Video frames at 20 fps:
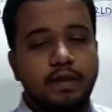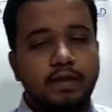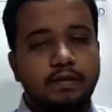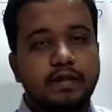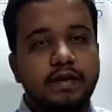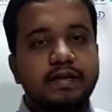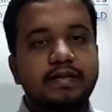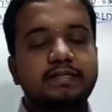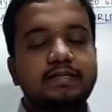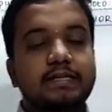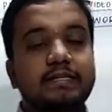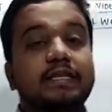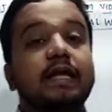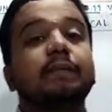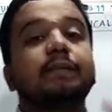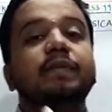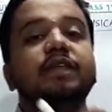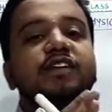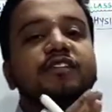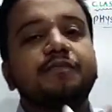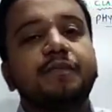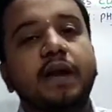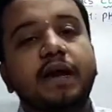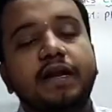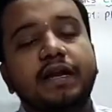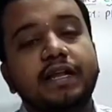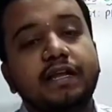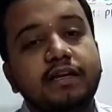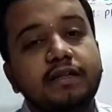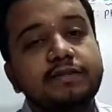that is assembly of
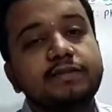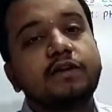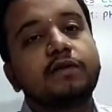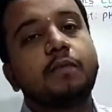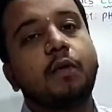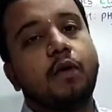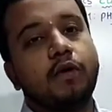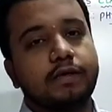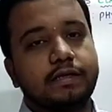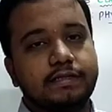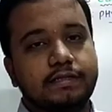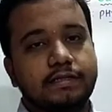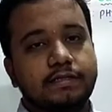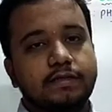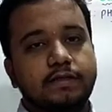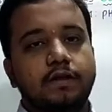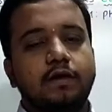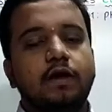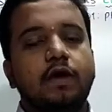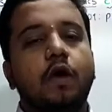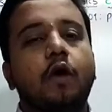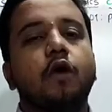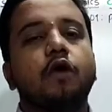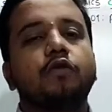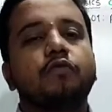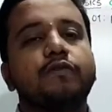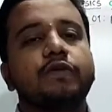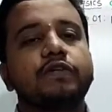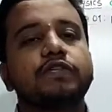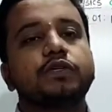particles or bodies
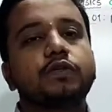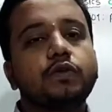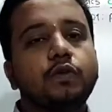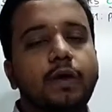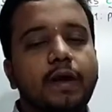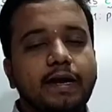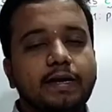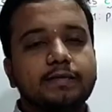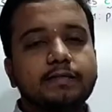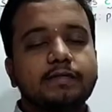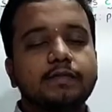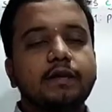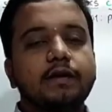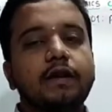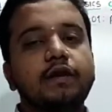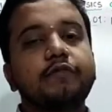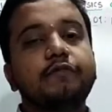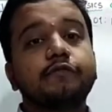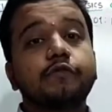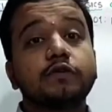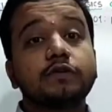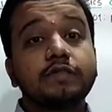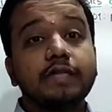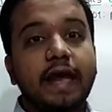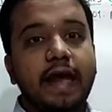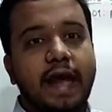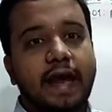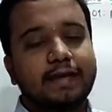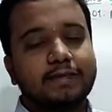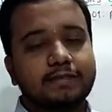on which no external force
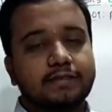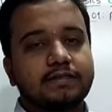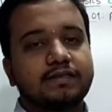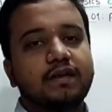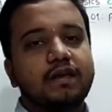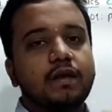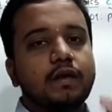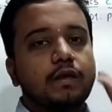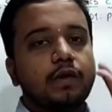acting